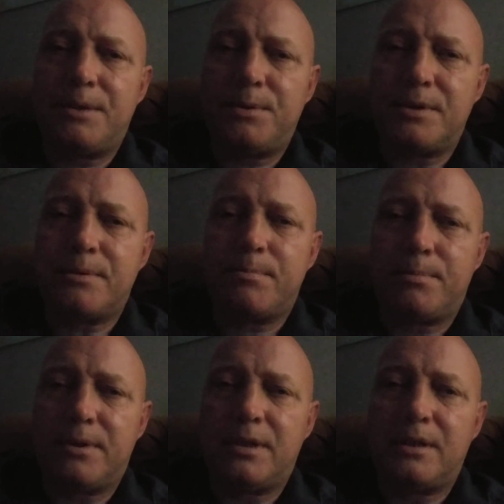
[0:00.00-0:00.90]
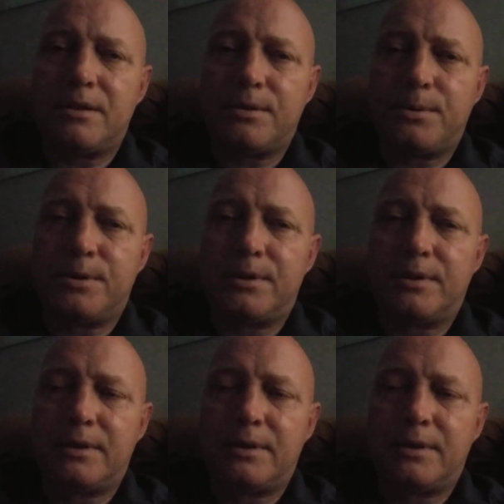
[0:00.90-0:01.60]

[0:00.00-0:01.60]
it was pretty sore.